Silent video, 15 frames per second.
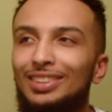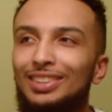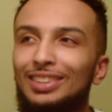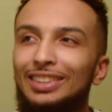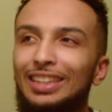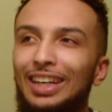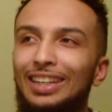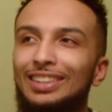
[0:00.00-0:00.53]

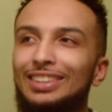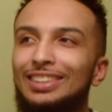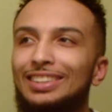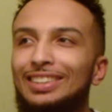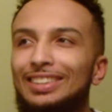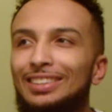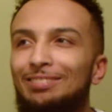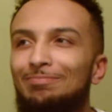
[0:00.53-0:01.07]
she kind of just
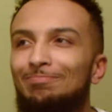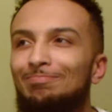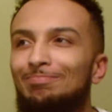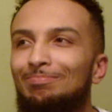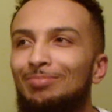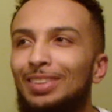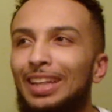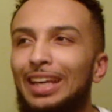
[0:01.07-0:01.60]

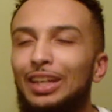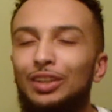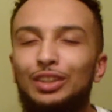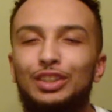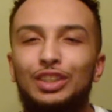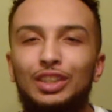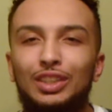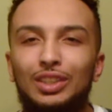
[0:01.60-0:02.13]
later
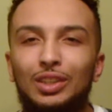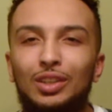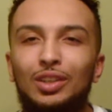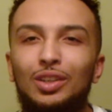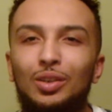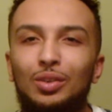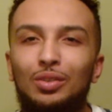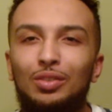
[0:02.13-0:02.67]
into
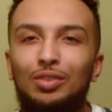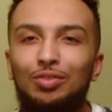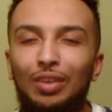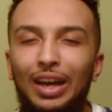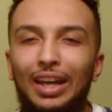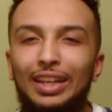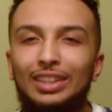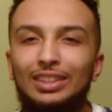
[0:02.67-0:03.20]
the
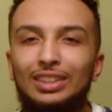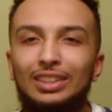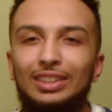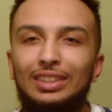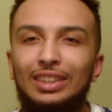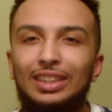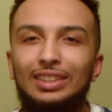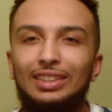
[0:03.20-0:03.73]
fight, she
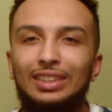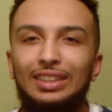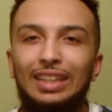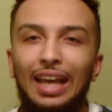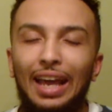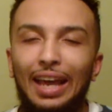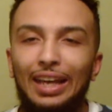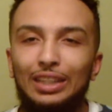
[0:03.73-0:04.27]
tends to
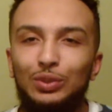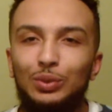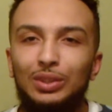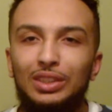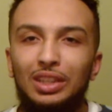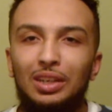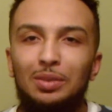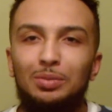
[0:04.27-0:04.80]
gas when
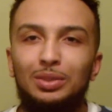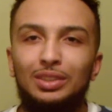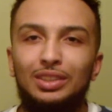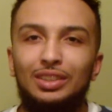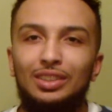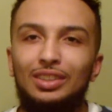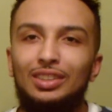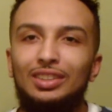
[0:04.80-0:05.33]
it comes
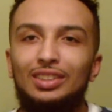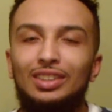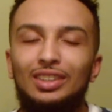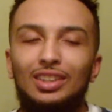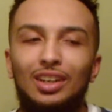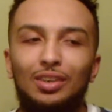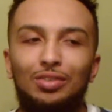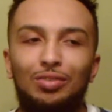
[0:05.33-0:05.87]

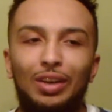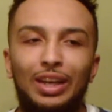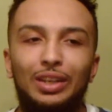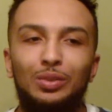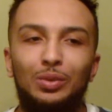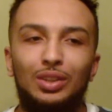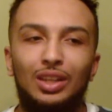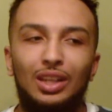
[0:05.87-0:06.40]
to a
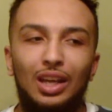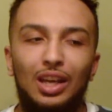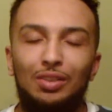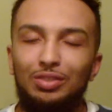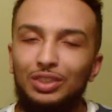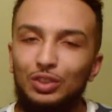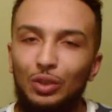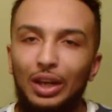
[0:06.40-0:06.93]
fight with a lot
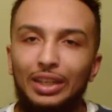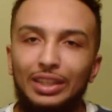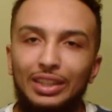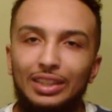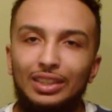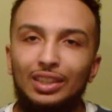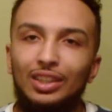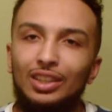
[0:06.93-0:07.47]
of
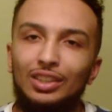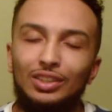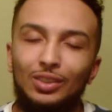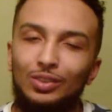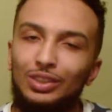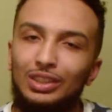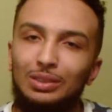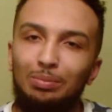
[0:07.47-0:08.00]
striking.
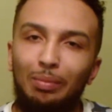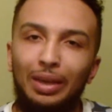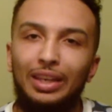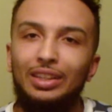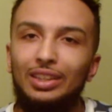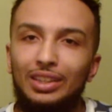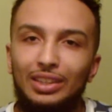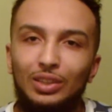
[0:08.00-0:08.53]
So she's
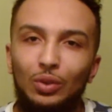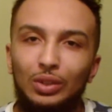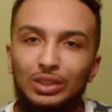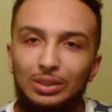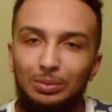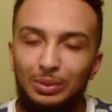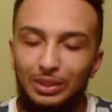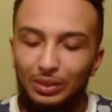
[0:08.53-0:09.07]
mainly going
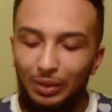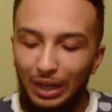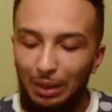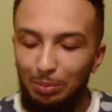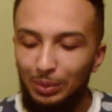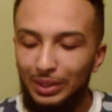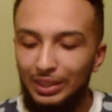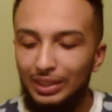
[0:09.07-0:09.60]
to be
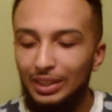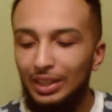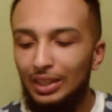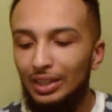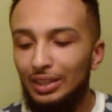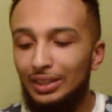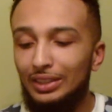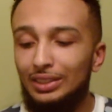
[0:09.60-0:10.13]
grappling
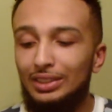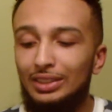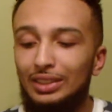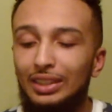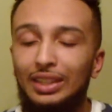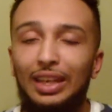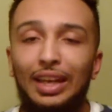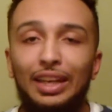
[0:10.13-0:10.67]
against
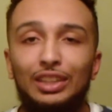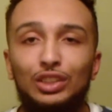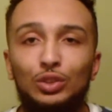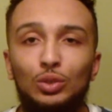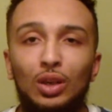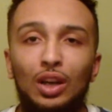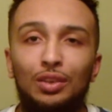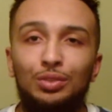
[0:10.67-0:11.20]
Nina
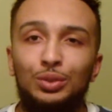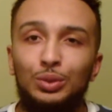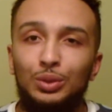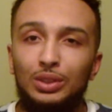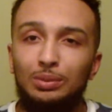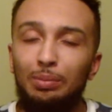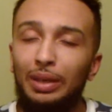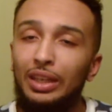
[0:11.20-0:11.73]
Ansaroff, who
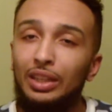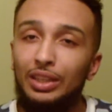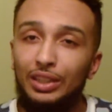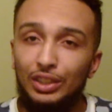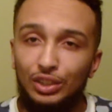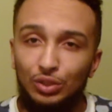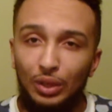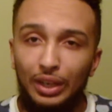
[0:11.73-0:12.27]
is mainly a
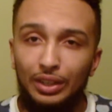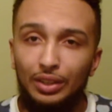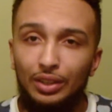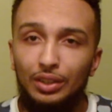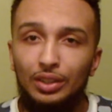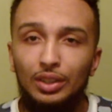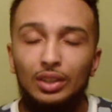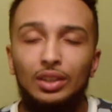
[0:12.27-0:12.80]
striker.